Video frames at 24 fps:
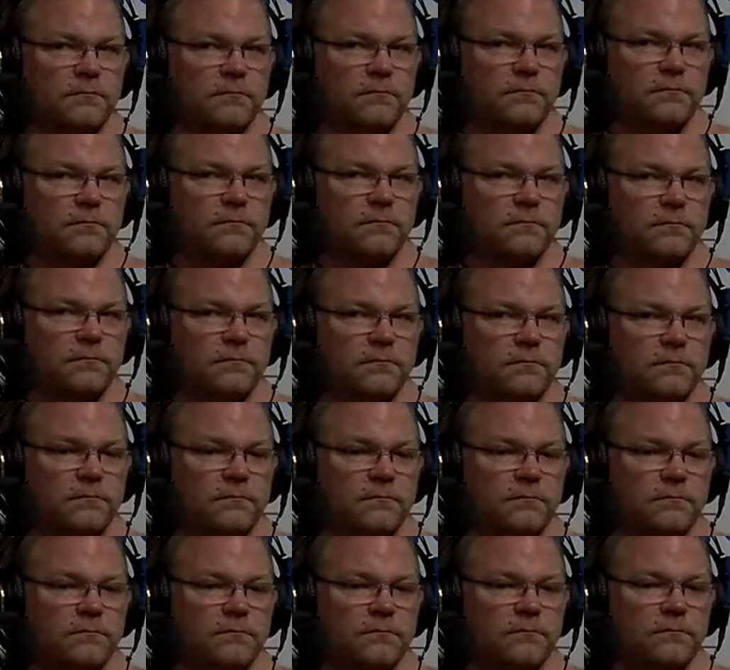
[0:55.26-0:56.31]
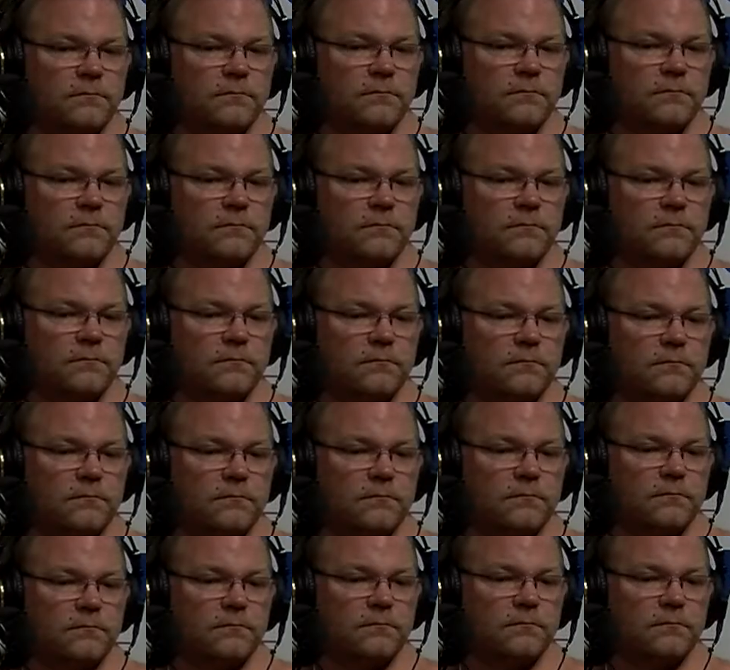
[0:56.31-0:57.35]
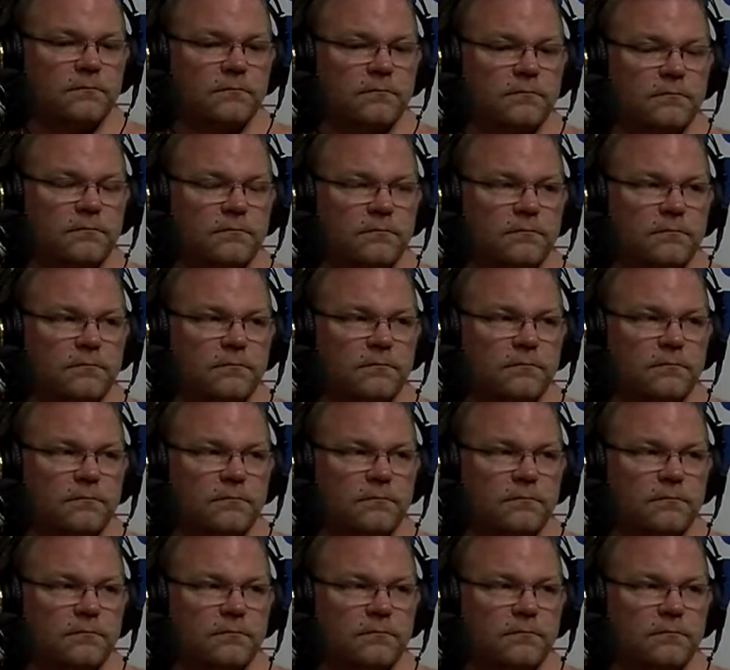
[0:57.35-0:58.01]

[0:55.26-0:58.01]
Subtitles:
This person isn't speaking.